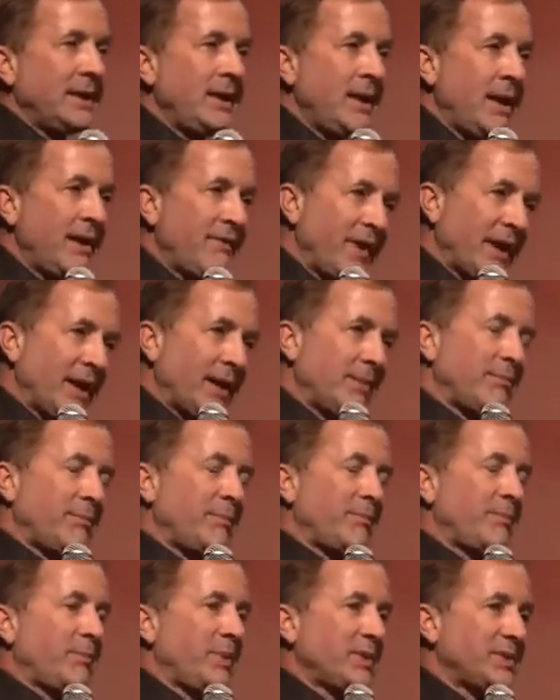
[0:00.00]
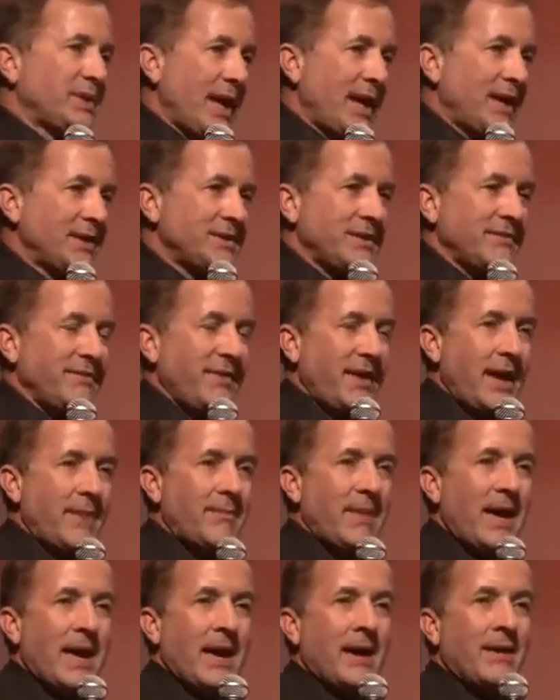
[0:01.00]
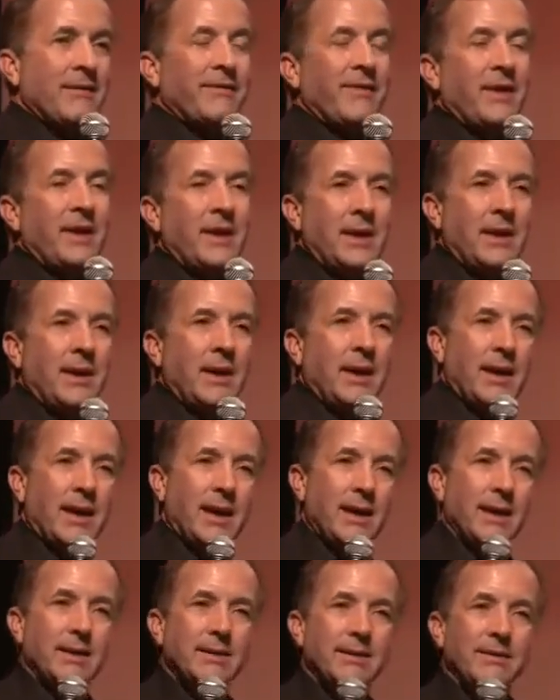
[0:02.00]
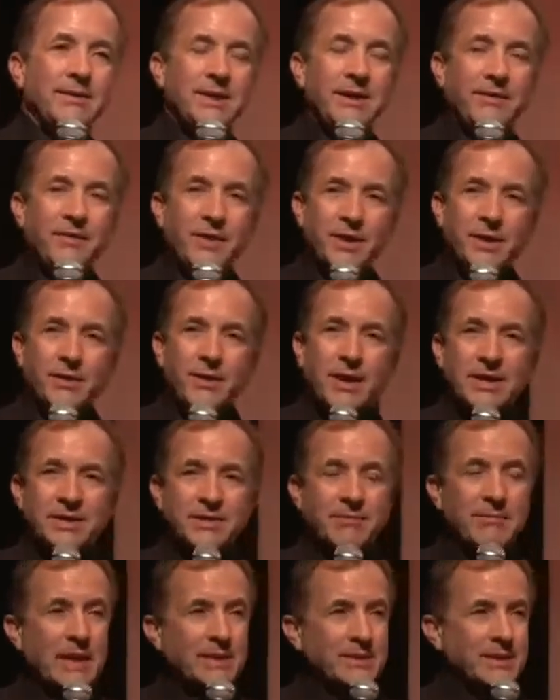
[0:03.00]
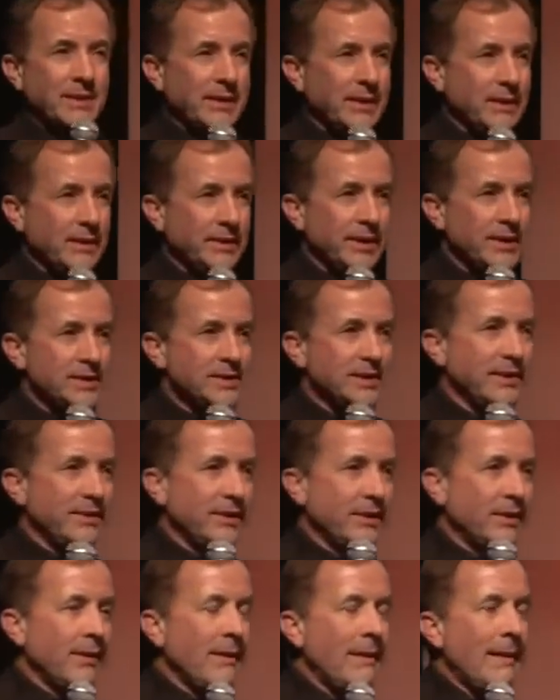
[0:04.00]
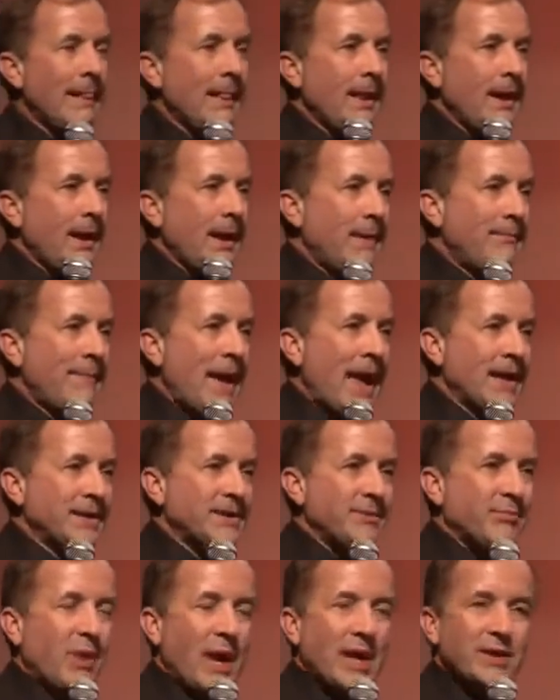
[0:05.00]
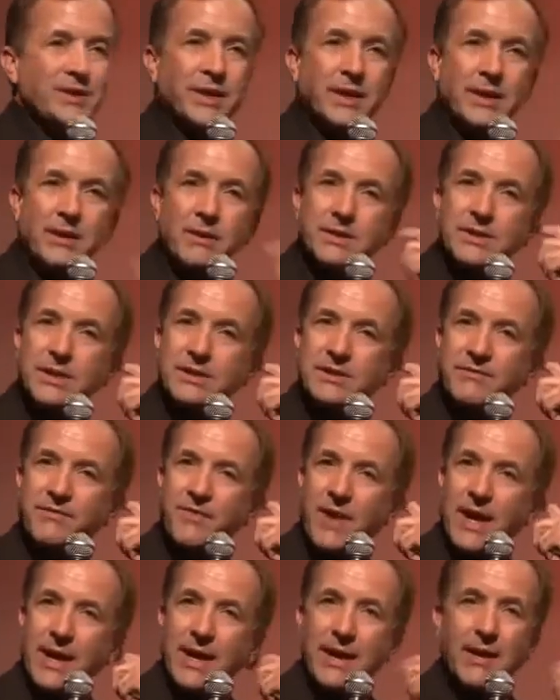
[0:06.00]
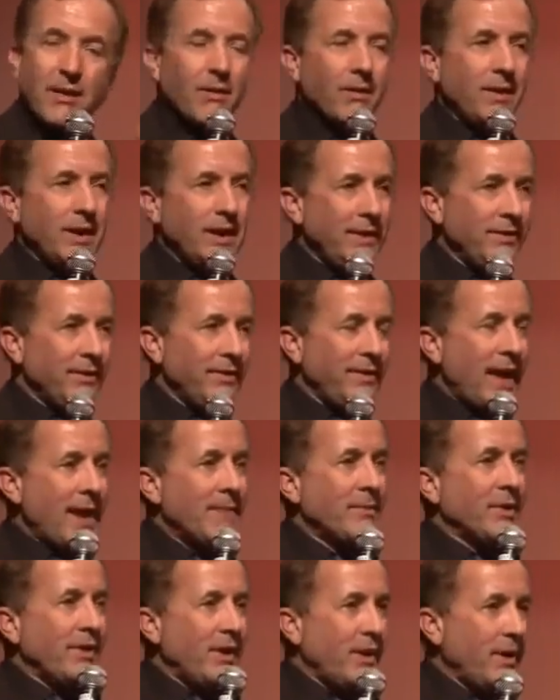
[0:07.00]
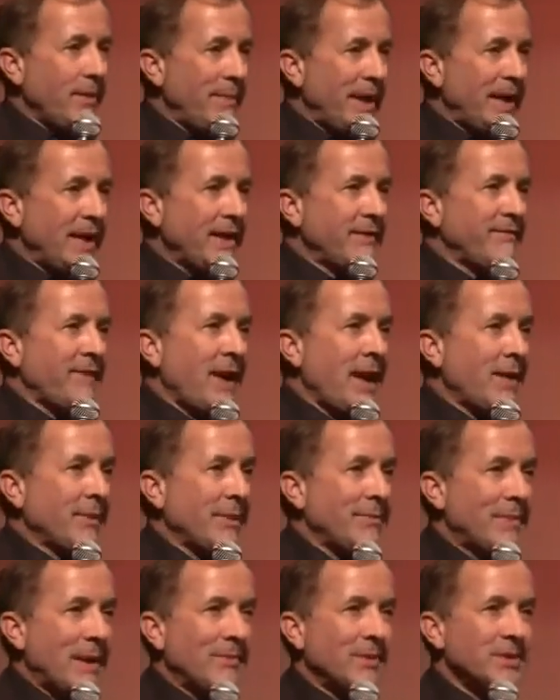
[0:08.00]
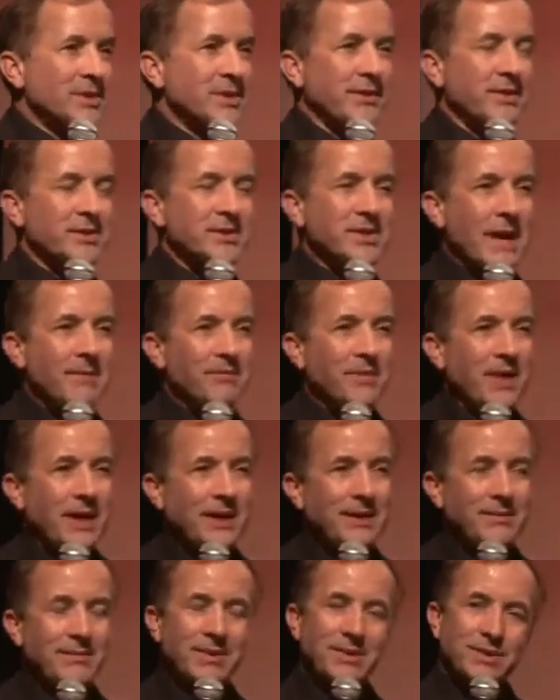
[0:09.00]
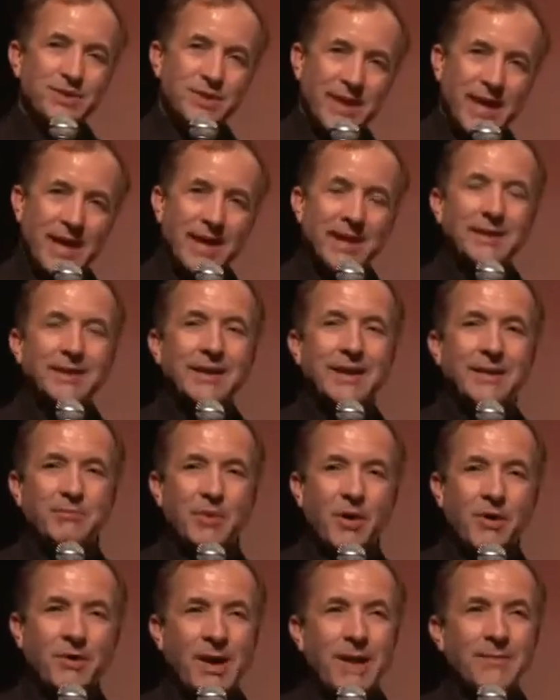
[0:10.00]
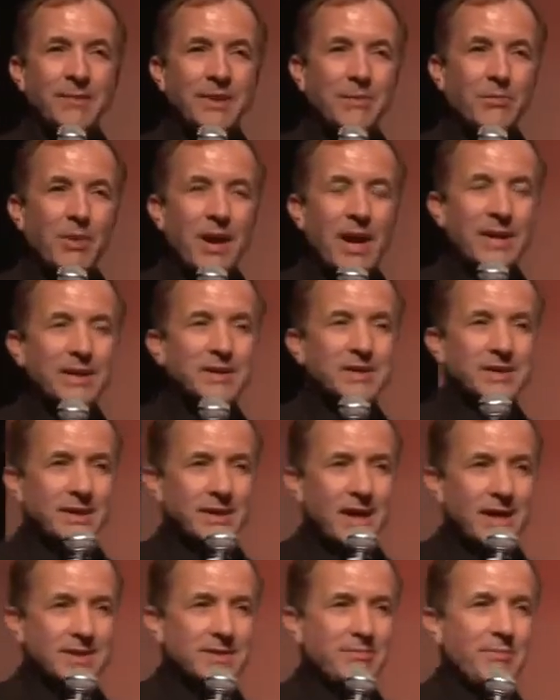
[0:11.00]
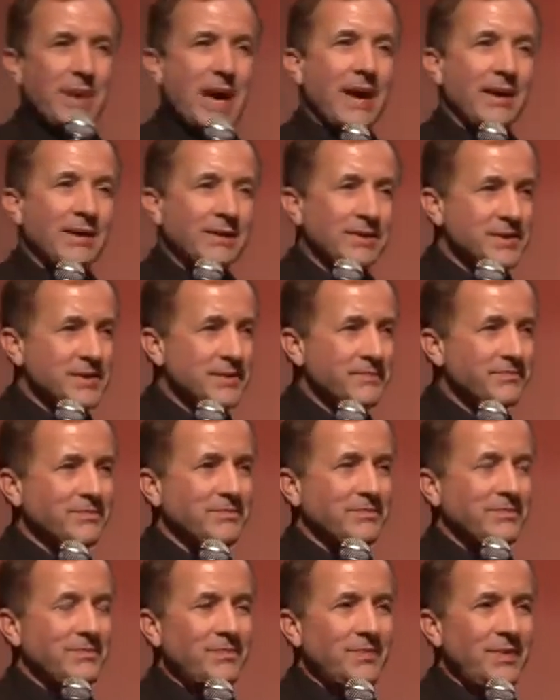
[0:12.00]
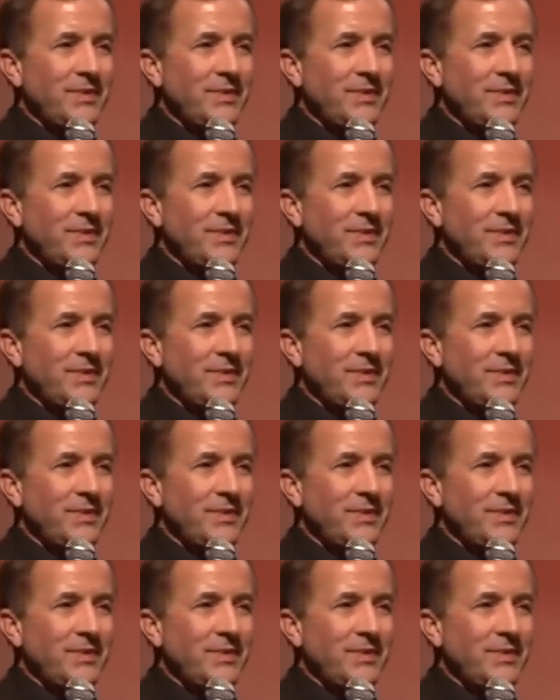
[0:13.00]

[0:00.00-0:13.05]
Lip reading: A significant percentage of them have different degrees of mental illness, either manic depression or schizophrenia, or either them or their immediate family members. So there's something genetically programming the brain to see lots of patterns.